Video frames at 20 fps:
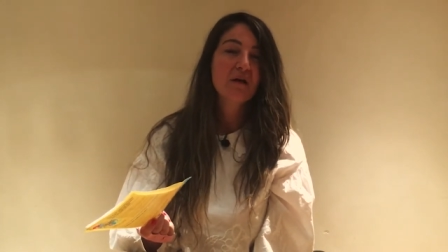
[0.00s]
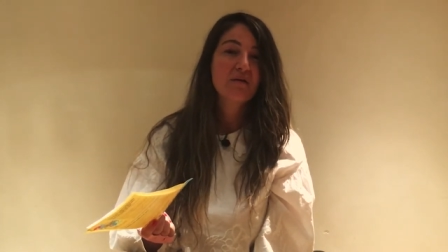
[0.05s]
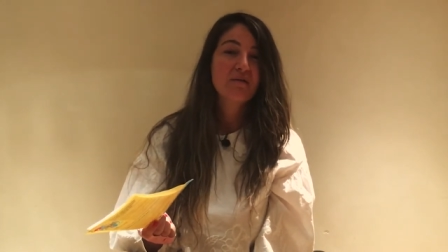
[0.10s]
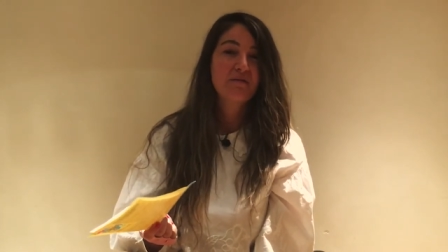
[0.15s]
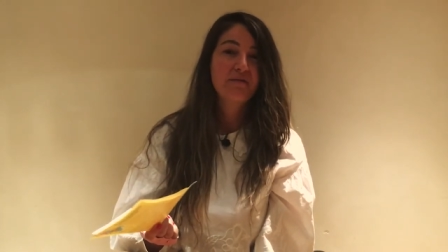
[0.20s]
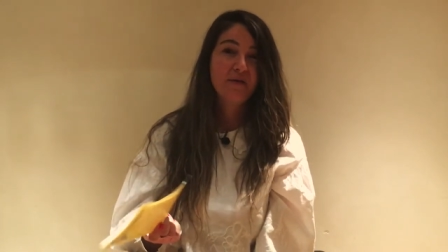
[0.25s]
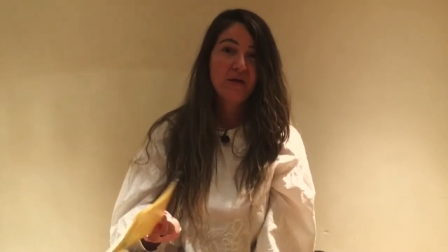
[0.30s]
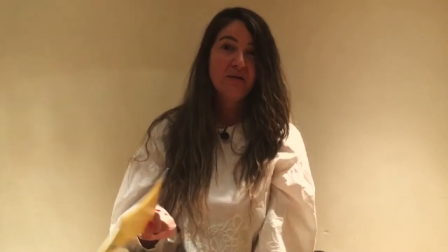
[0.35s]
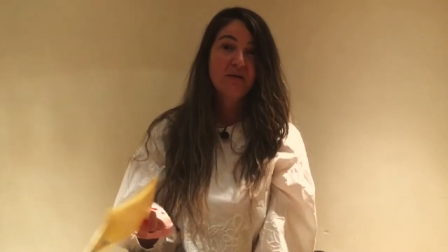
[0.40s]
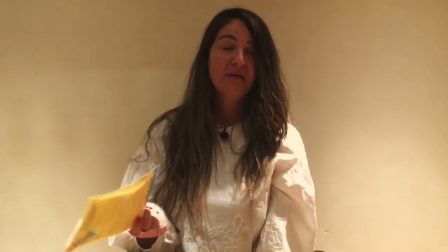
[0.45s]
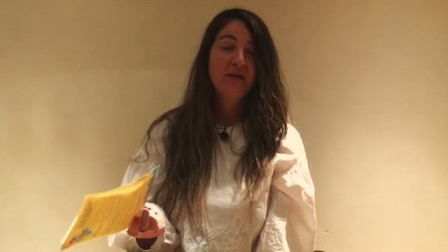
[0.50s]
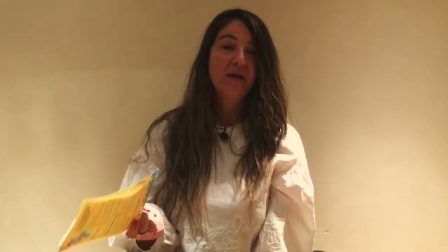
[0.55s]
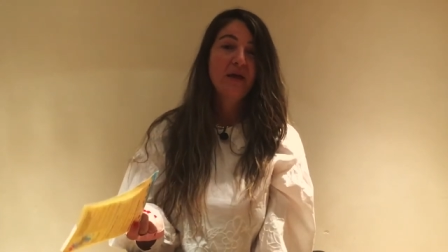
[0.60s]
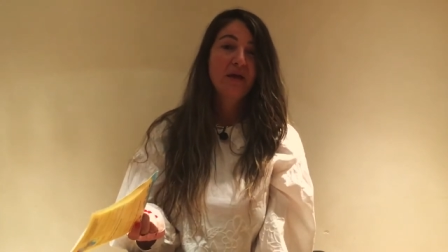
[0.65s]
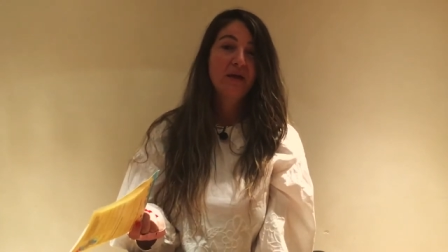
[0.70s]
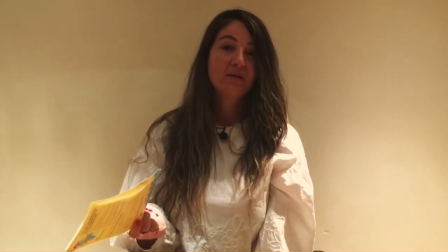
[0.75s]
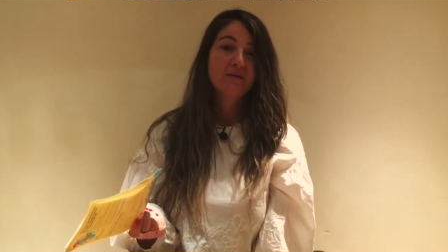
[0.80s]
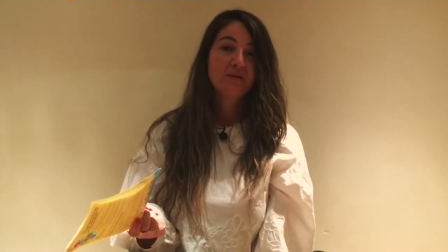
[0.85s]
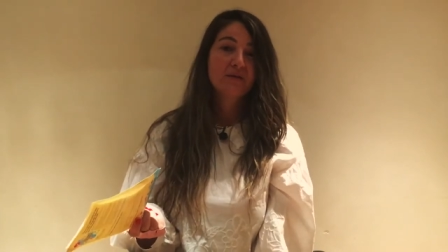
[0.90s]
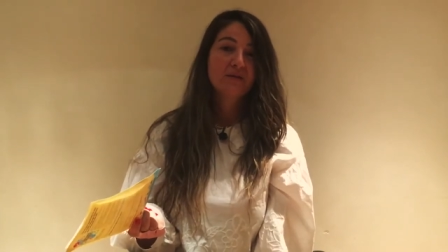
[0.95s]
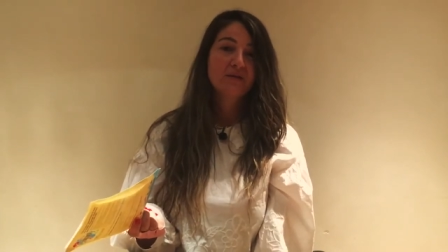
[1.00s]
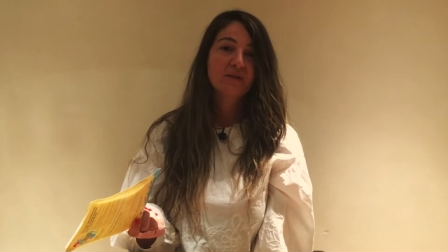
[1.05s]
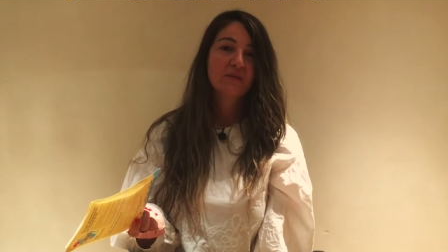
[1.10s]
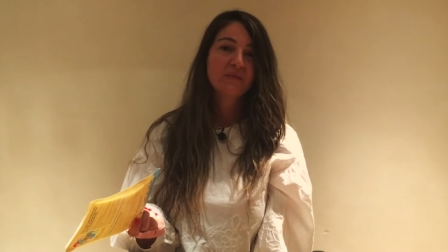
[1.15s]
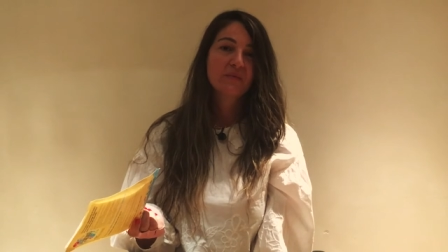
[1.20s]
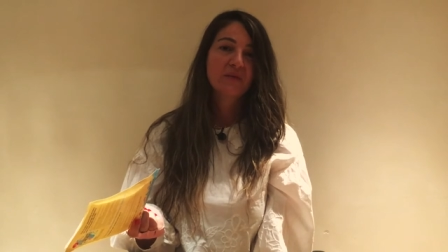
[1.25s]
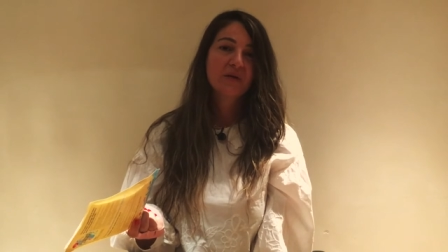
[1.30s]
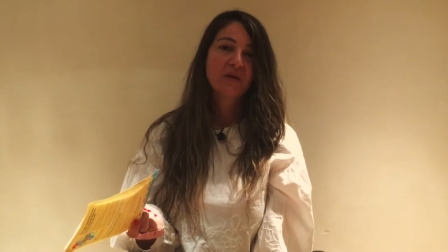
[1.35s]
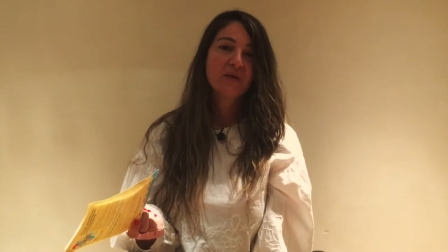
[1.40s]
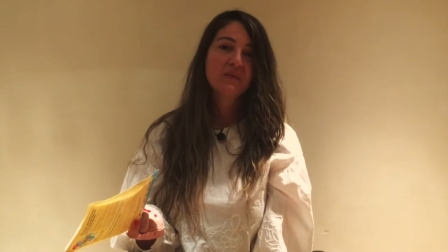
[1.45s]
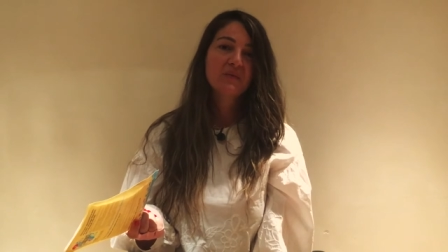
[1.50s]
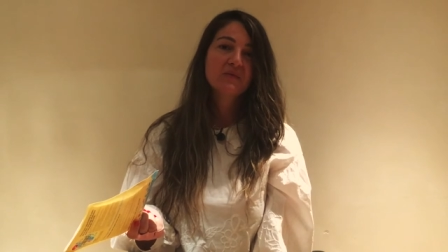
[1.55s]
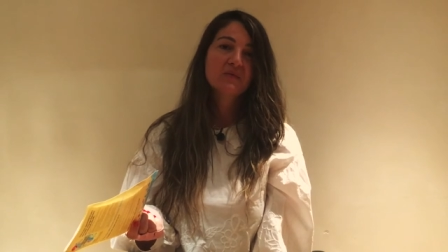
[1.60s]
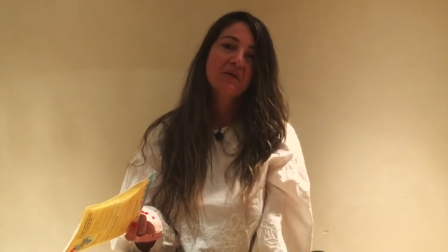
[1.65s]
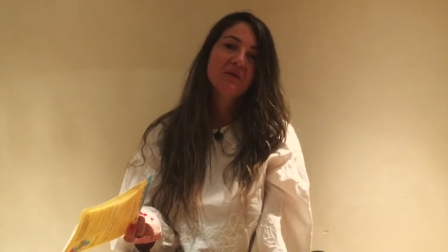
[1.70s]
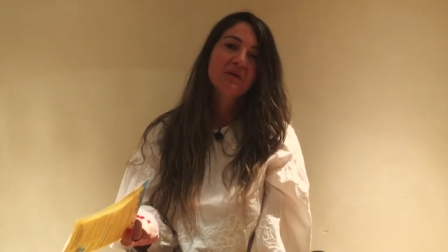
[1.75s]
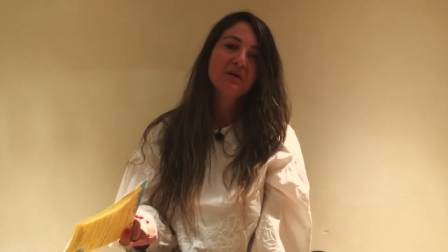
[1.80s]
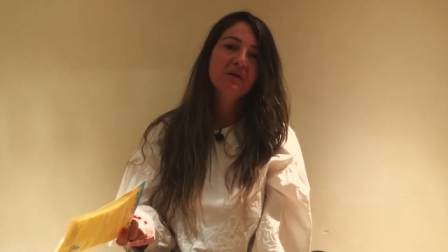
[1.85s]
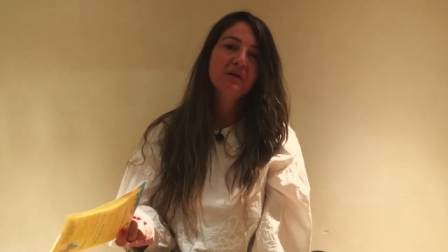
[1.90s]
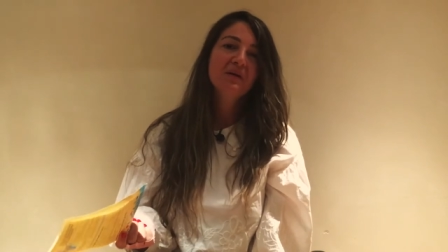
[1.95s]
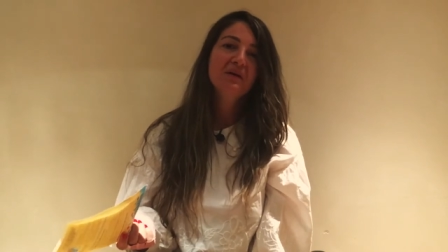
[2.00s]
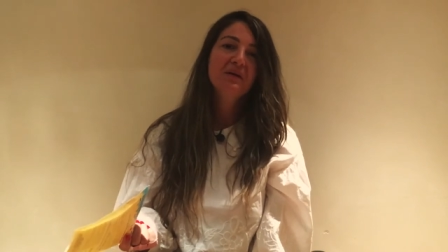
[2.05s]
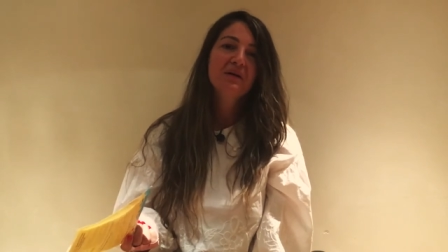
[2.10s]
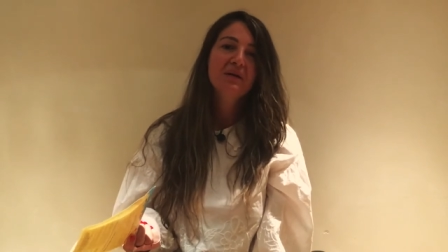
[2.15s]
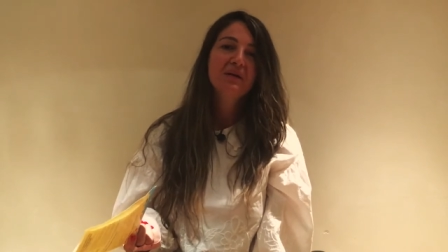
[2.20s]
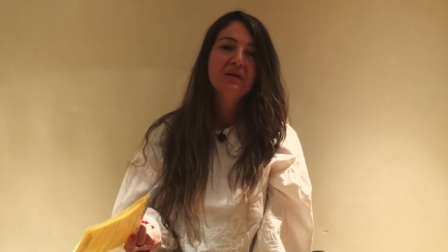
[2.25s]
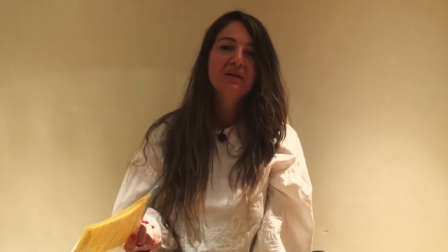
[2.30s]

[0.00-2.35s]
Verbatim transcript: very angry sometimes or